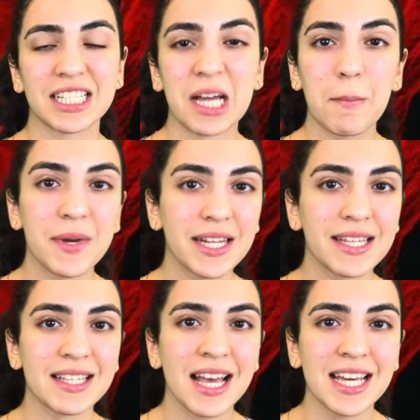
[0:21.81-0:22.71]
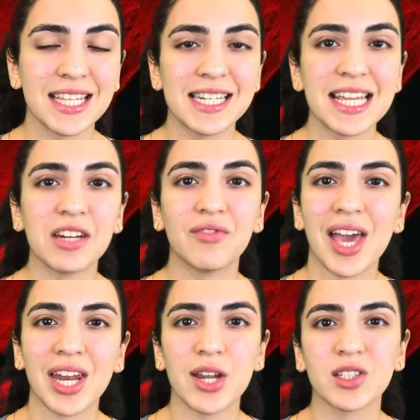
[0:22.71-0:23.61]
companies that take
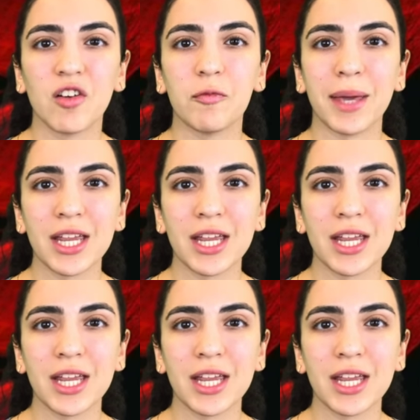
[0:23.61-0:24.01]
advantage of